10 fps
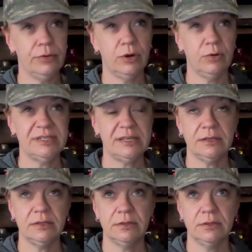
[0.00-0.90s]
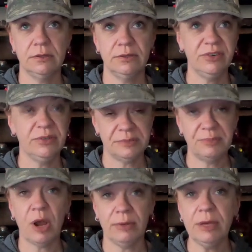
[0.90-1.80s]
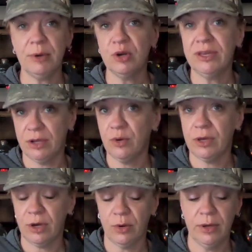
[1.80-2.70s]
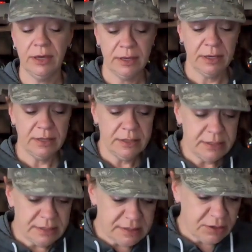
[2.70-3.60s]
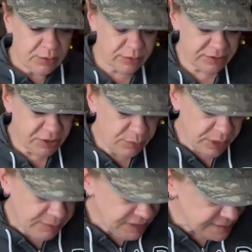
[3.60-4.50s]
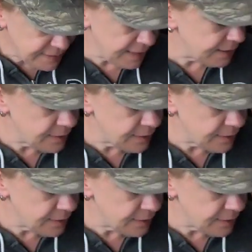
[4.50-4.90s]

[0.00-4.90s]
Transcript: Or was it? No, it was probably about a year ago. So don't mind me standing